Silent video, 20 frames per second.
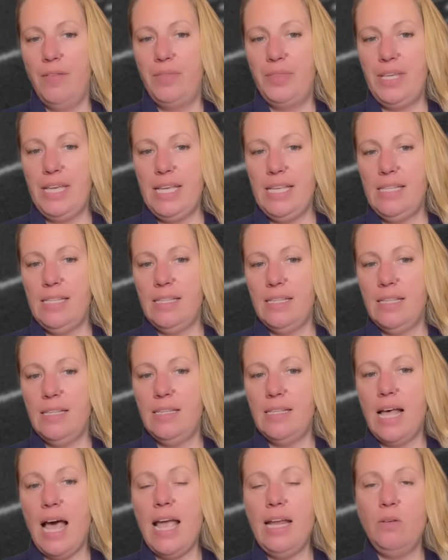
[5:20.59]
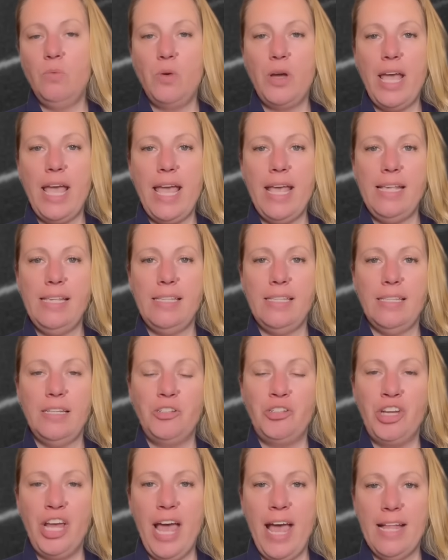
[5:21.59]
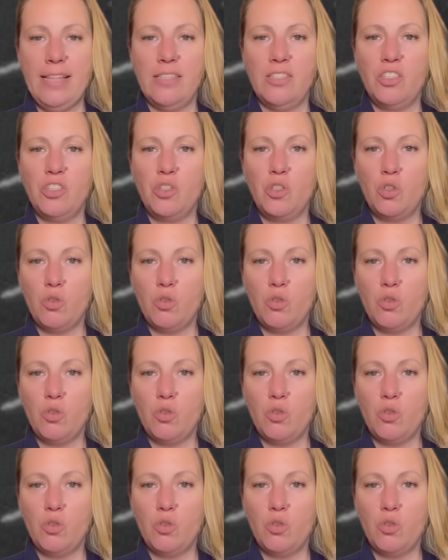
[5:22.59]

these sideways jets